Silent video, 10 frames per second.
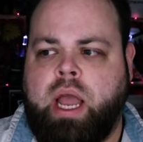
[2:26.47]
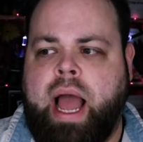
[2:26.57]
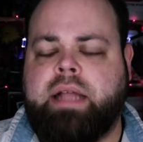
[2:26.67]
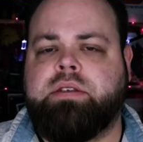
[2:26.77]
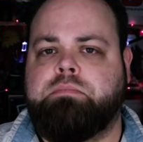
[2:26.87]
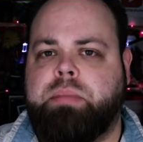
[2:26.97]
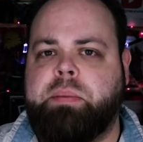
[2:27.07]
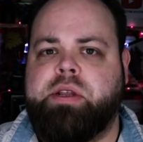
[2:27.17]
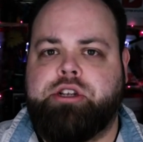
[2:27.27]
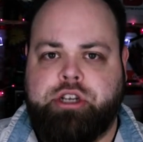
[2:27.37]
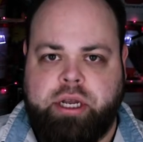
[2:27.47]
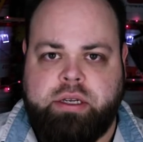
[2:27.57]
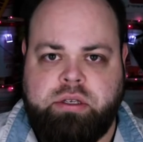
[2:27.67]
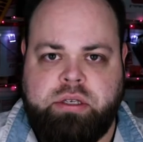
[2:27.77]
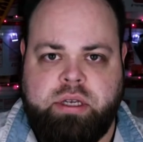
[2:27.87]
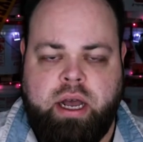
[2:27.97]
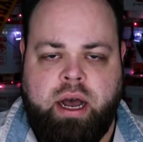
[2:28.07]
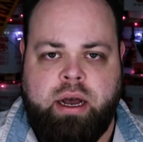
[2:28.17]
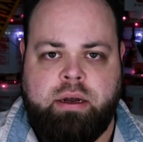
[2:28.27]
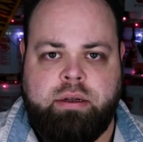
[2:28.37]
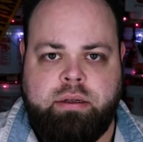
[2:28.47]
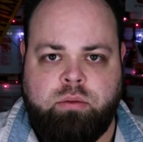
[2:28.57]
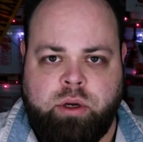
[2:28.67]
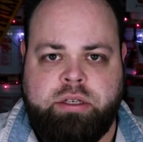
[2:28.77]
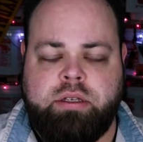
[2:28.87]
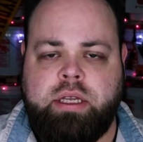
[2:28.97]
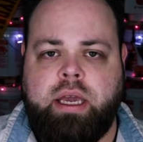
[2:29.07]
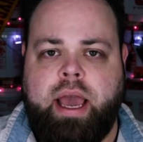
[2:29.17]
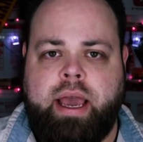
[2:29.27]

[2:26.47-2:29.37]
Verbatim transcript: had some baby chicks recently